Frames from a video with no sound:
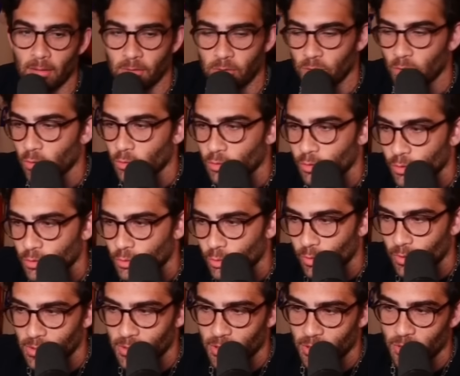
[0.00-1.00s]
socialist
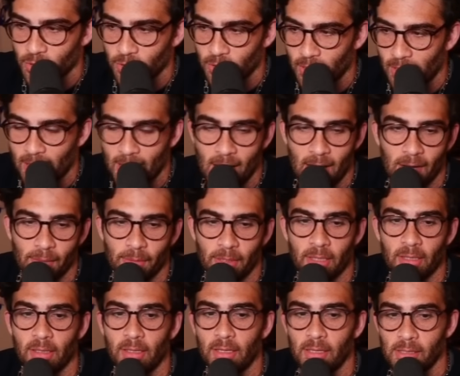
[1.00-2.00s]
organization of the
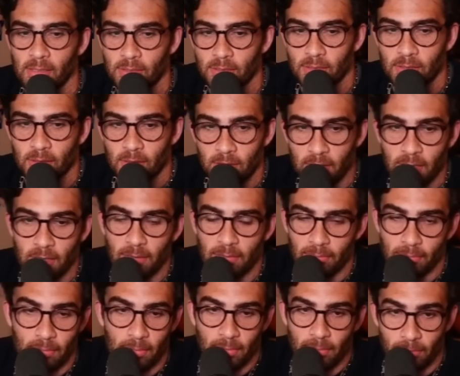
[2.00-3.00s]
economy is the
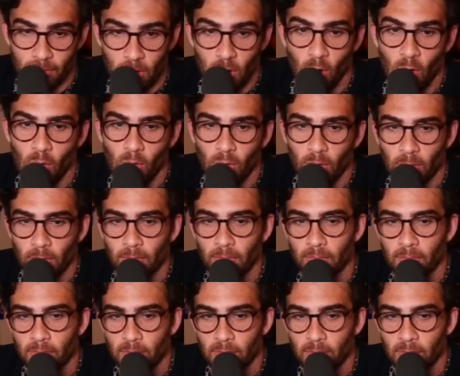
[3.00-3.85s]
goal,